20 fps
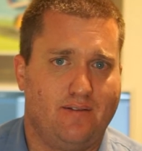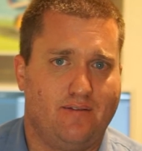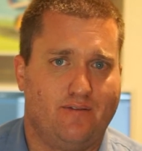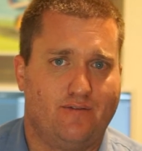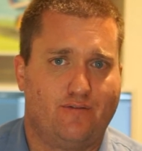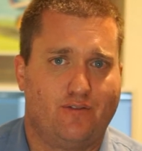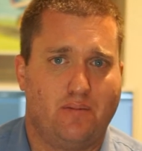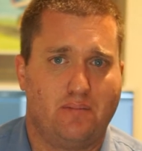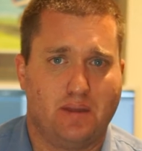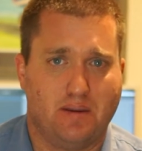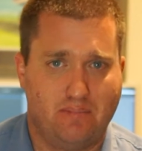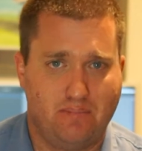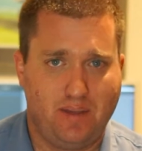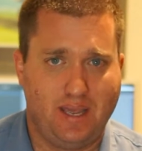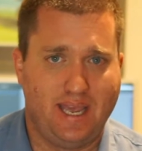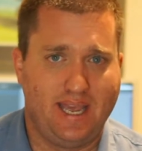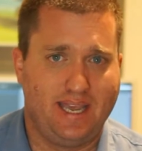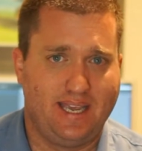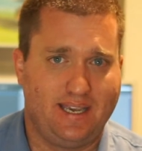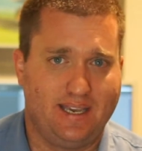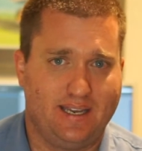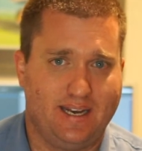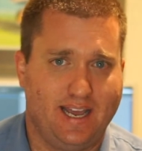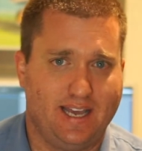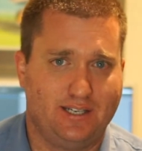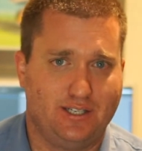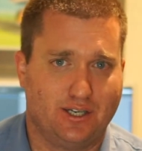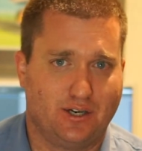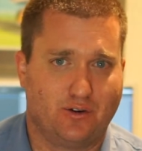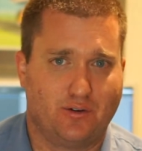from the peak, it
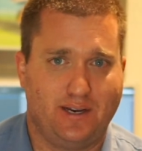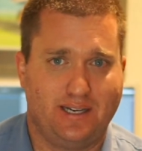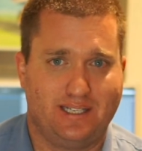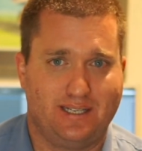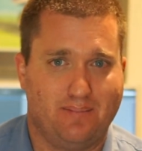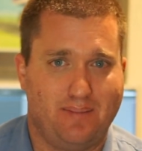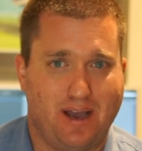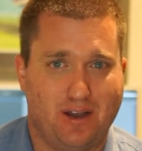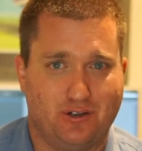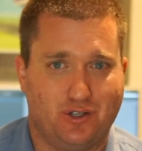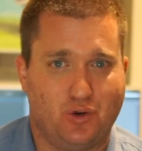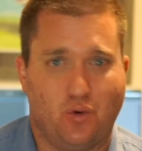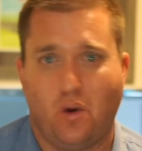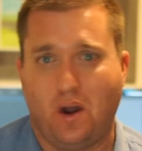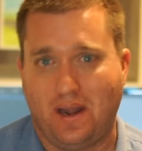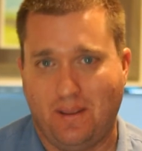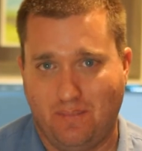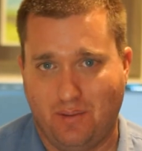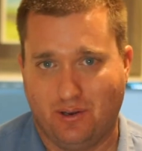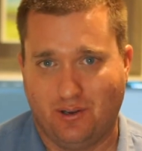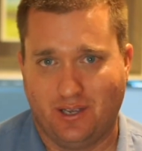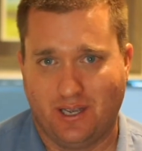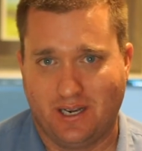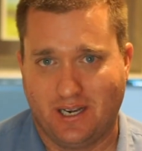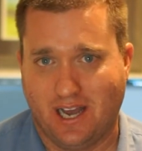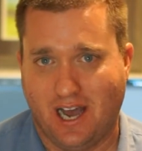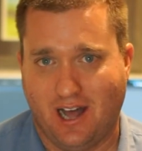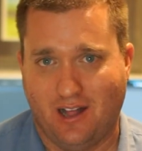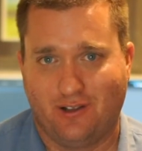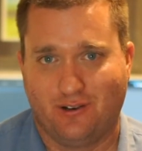had decreased about $20
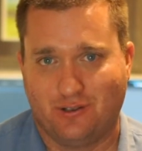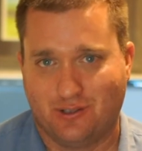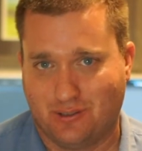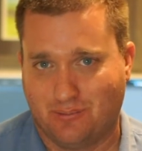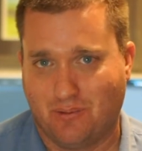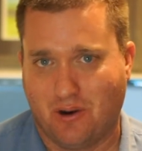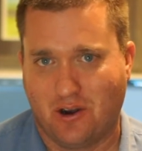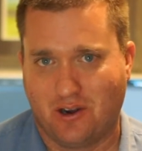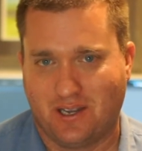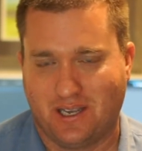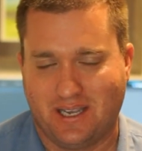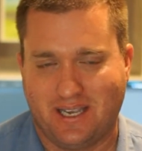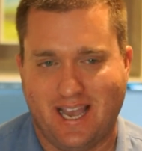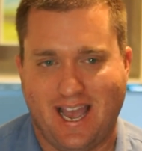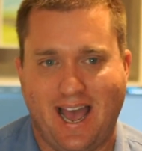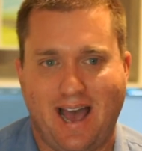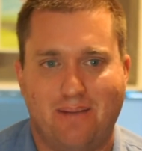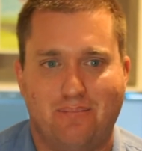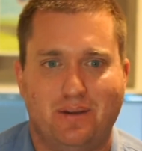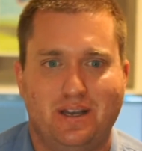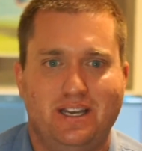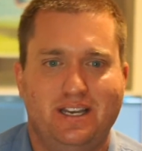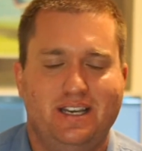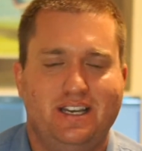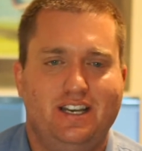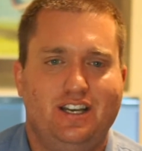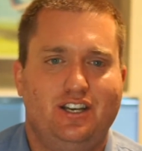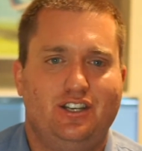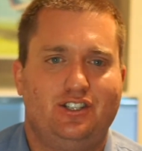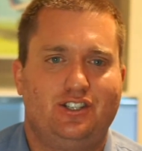billion in market cap.
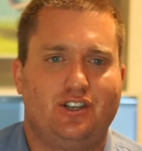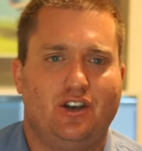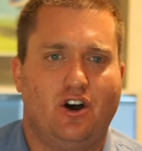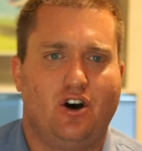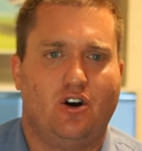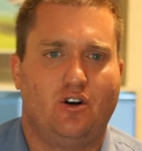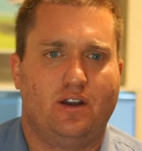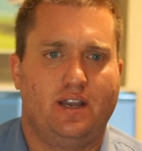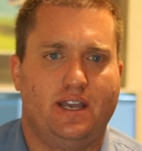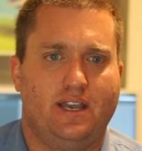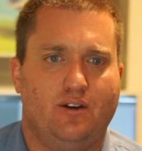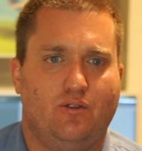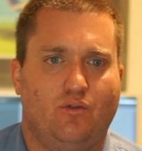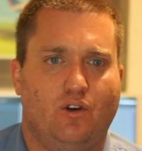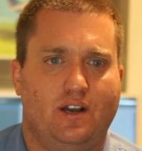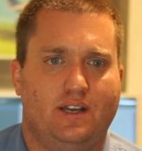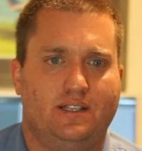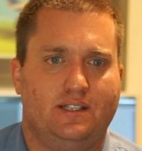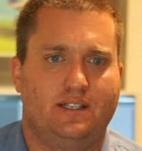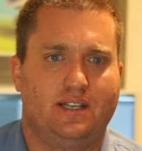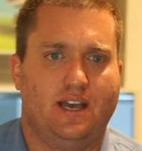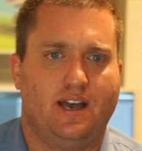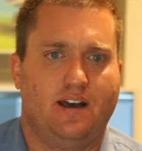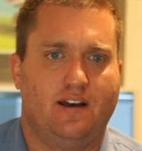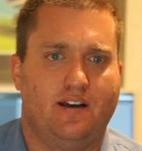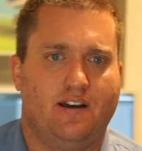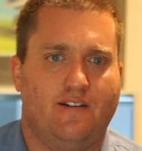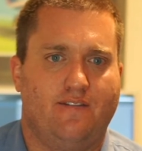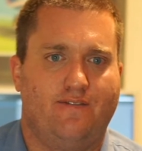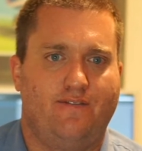So it was
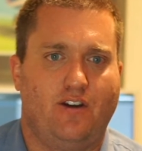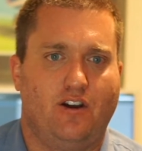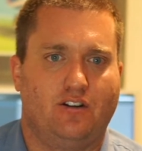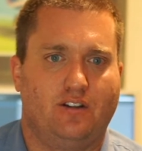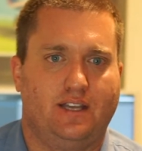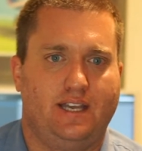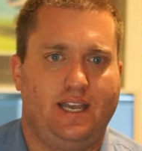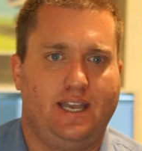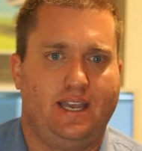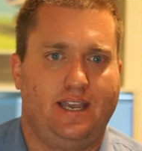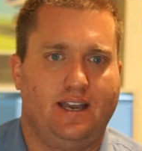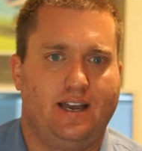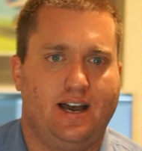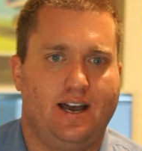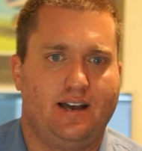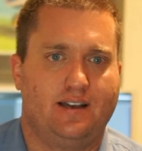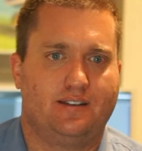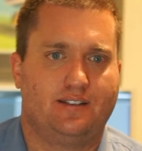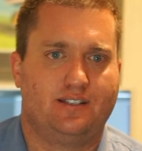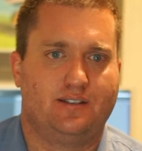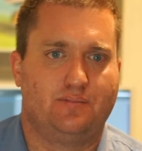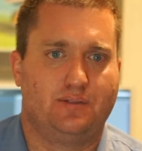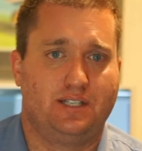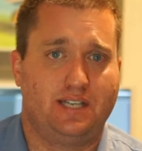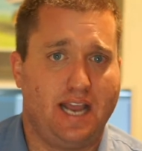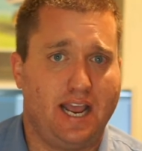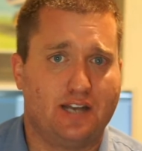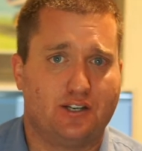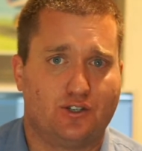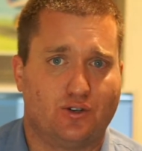a fairly
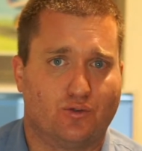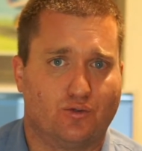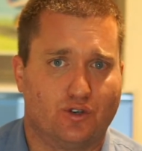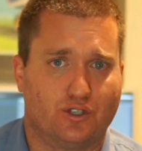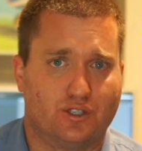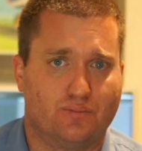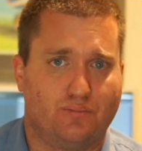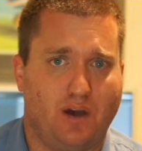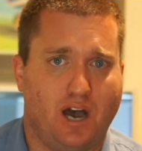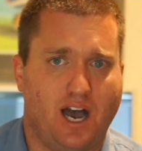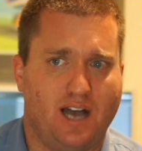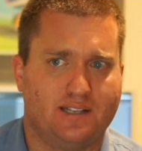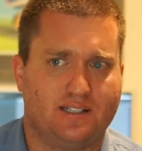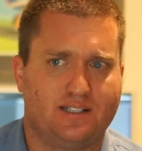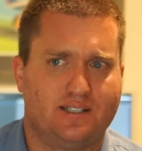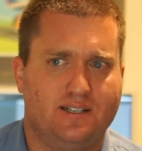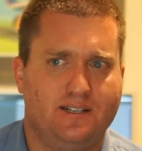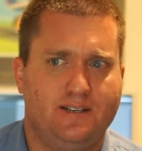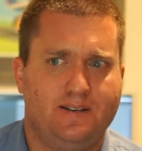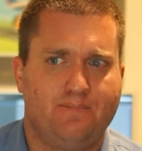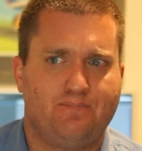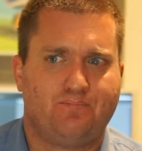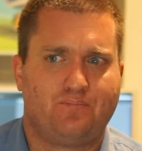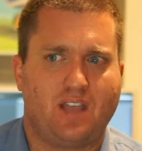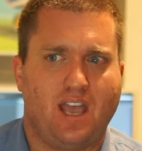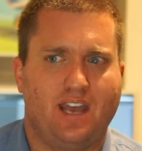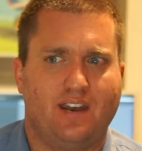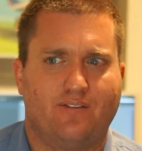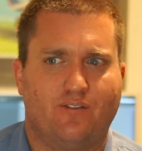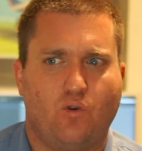substantial response.
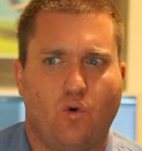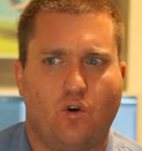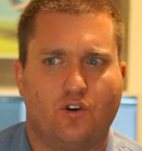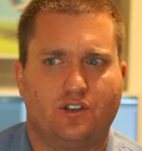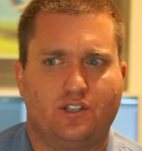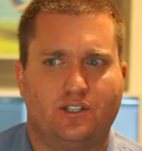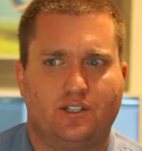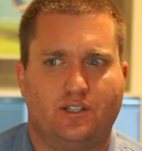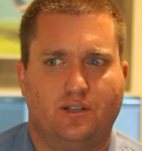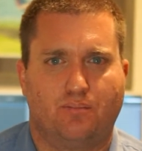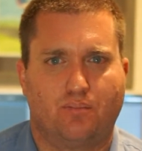And of course, the